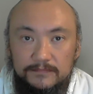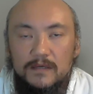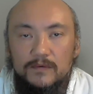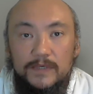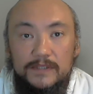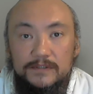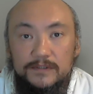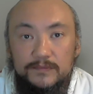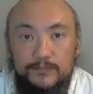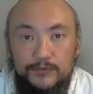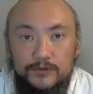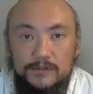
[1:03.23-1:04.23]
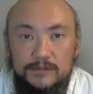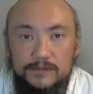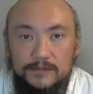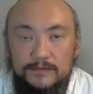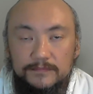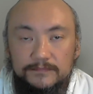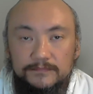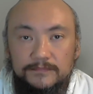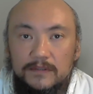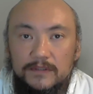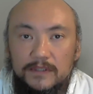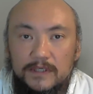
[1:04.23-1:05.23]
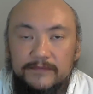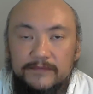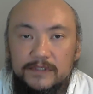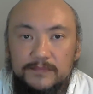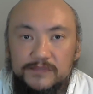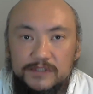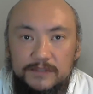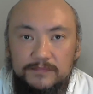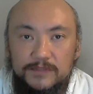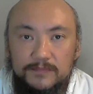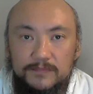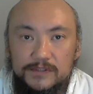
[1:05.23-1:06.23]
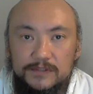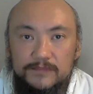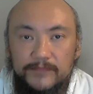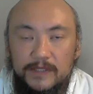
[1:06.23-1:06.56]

Why is it important? The covered-up symptoms